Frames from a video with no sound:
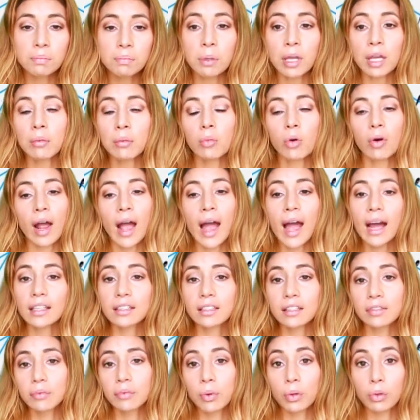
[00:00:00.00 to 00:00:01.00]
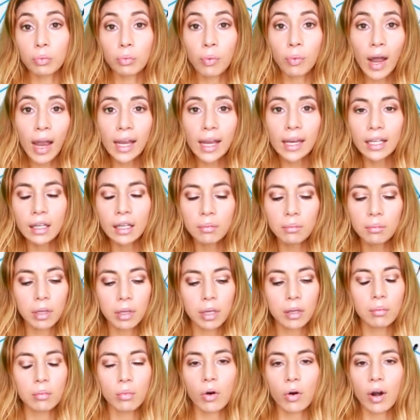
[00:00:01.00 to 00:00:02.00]
being more active with writing,
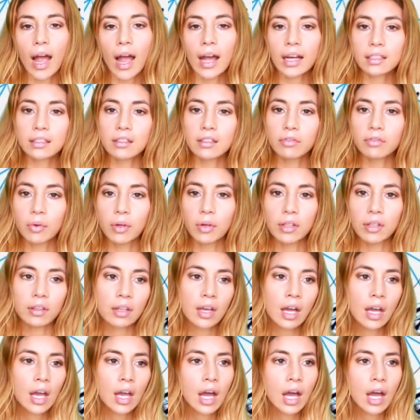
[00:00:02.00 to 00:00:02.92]
being more active with